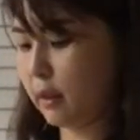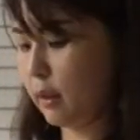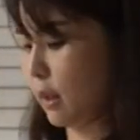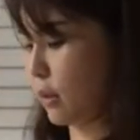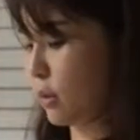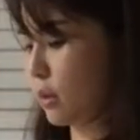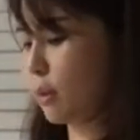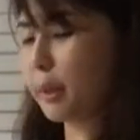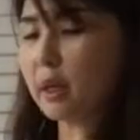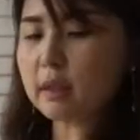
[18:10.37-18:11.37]
Yeah,
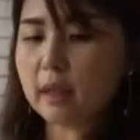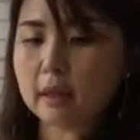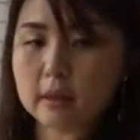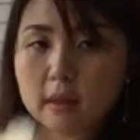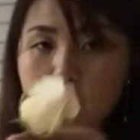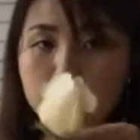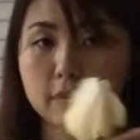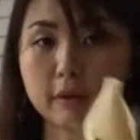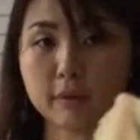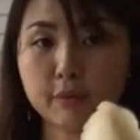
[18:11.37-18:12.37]
so because they are still
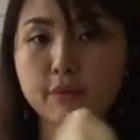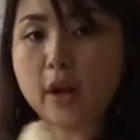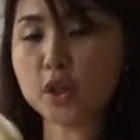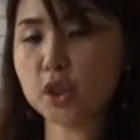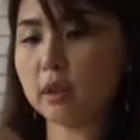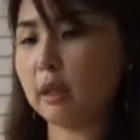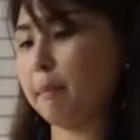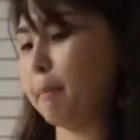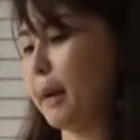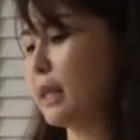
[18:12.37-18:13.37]
very fresh
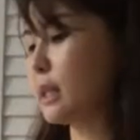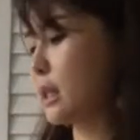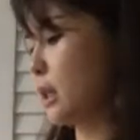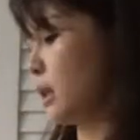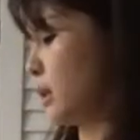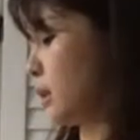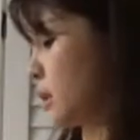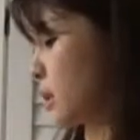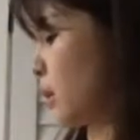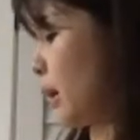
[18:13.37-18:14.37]
in buds,
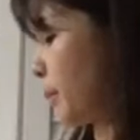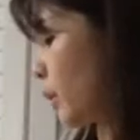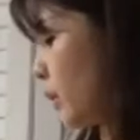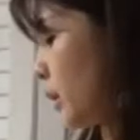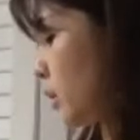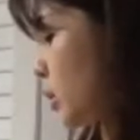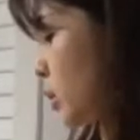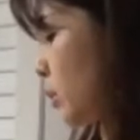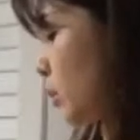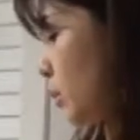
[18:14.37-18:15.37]
so I'm going
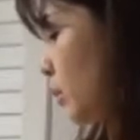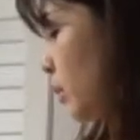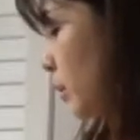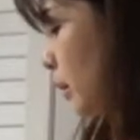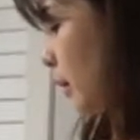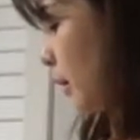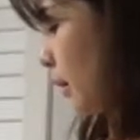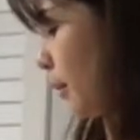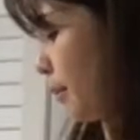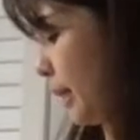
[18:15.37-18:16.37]
to
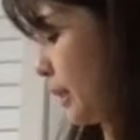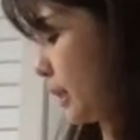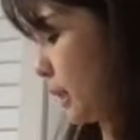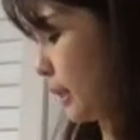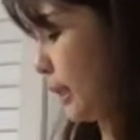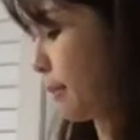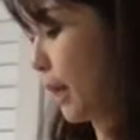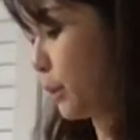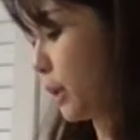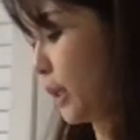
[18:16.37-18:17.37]
basically
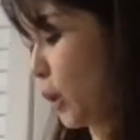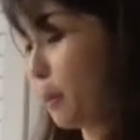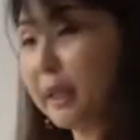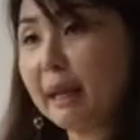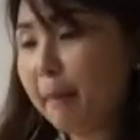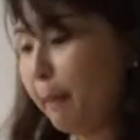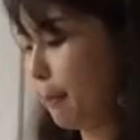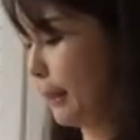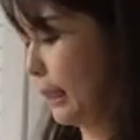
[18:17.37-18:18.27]
manually open them up.